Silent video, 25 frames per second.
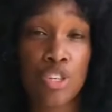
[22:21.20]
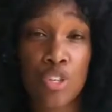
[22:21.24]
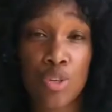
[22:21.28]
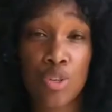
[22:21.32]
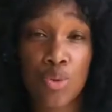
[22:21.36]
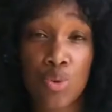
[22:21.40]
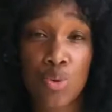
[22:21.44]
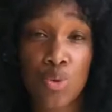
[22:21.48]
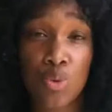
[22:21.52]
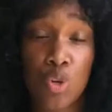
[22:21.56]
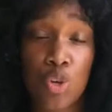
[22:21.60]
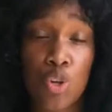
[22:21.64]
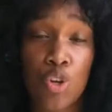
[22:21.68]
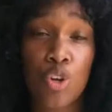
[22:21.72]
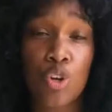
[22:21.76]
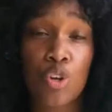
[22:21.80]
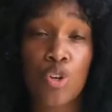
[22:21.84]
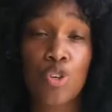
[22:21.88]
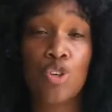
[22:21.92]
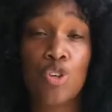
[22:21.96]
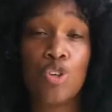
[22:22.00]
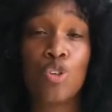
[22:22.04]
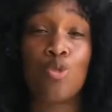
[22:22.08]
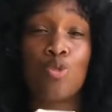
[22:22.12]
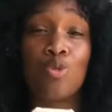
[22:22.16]
you,
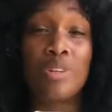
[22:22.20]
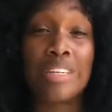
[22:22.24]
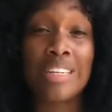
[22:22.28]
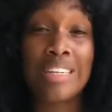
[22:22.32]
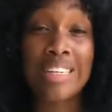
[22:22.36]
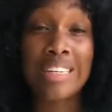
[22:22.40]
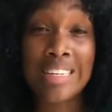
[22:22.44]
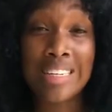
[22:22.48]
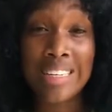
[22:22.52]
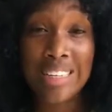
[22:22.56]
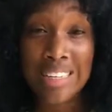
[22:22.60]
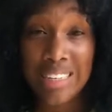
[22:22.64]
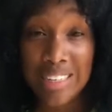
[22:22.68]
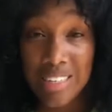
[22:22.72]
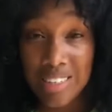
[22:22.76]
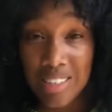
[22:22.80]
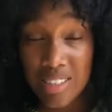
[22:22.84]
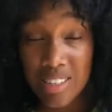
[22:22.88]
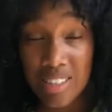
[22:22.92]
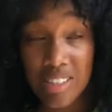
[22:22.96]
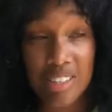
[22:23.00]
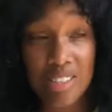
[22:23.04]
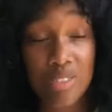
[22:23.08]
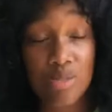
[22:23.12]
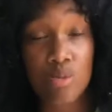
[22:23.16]
you need
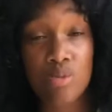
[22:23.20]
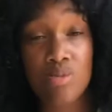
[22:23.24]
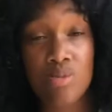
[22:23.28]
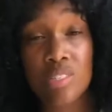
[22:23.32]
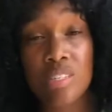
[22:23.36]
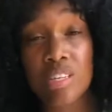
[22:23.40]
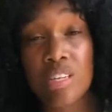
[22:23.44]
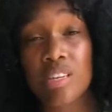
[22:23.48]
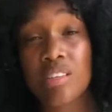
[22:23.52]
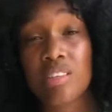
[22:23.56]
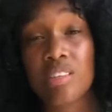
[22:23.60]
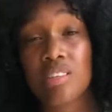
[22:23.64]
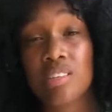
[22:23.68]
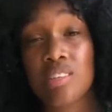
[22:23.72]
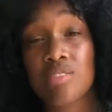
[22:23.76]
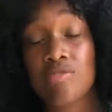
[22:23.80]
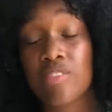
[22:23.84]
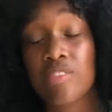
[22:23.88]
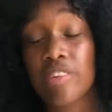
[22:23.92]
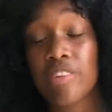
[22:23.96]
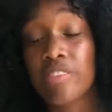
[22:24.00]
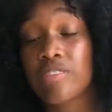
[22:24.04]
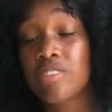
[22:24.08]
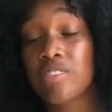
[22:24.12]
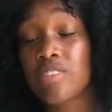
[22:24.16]
to take this
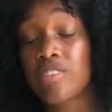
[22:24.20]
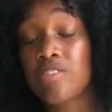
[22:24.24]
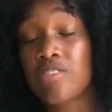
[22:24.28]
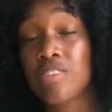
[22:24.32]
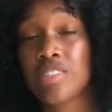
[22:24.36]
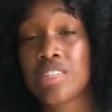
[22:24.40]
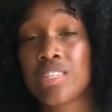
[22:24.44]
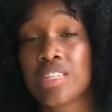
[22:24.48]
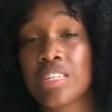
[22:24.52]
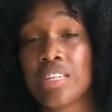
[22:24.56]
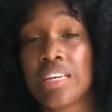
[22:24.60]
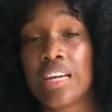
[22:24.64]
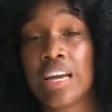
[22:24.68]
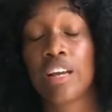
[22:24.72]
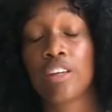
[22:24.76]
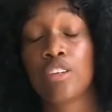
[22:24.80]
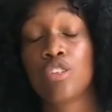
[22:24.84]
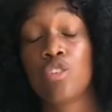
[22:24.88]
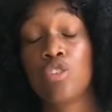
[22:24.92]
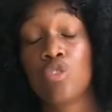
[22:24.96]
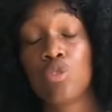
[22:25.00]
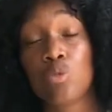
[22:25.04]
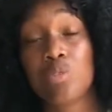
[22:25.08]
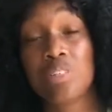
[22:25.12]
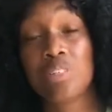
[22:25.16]
very seriously, and
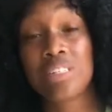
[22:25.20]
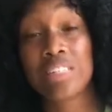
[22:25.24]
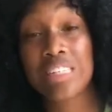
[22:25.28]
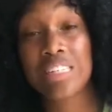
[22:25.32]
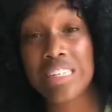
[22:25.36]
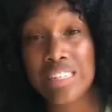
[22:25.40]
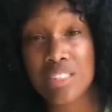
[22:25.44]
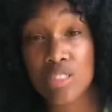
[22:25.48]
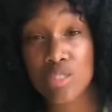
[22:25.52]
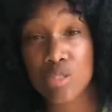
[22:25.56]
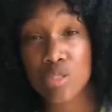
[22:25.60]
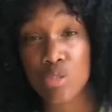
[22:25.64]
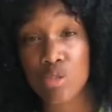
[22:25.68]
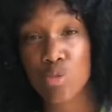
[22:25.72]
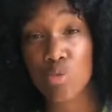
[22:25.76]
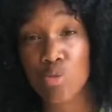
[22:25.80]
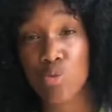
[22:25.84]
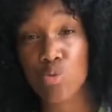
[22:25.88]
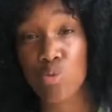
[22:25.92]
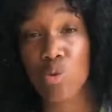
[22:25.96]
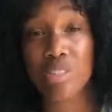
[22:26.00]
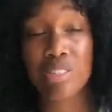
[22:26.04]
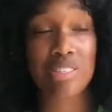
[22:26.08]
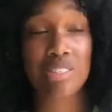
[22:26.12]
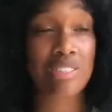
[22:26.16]
you need to do
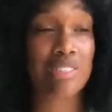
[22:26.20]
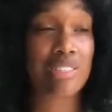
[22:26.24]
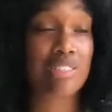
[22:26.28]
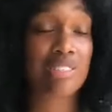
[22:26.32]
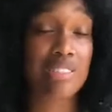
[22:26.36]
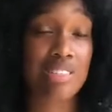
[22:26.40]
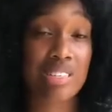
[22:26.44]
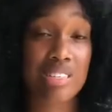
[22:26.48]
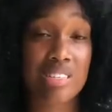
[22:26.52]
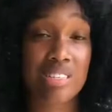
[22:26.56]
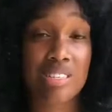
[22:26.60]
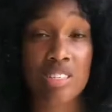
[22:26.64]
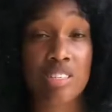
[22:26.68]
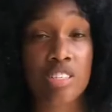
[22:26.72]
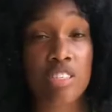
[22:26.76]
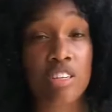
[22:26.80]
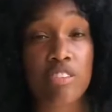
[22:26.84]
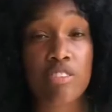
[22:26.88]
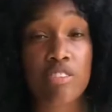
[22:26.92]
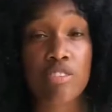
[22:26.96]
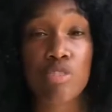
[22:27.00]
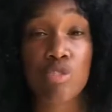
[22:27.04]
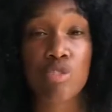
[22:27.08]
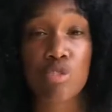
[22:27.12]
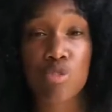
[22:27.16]
what is
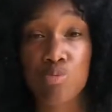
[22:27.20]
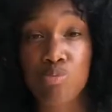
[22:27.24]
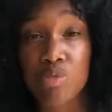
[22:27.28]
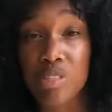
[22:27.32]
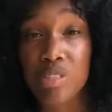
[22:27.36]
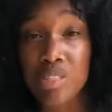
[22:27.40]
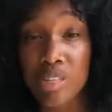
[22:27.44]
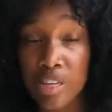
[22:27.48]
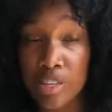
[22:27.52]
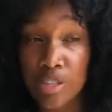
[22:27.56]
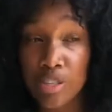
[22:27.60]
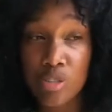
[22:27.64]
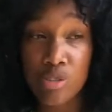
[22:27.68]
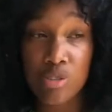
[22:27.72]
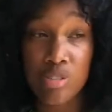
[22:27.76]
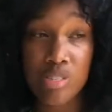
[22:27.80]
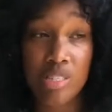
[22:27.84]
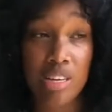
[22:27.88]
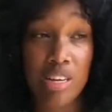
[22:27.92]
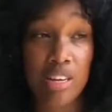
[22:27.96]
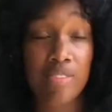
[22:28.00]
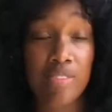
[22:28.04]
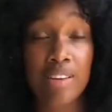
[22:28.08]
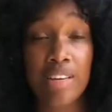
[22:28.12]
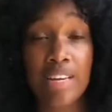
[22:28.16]
necessary to protect
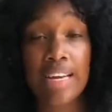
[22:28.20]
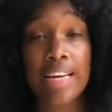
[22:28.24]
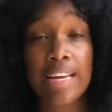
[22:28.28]
yourself.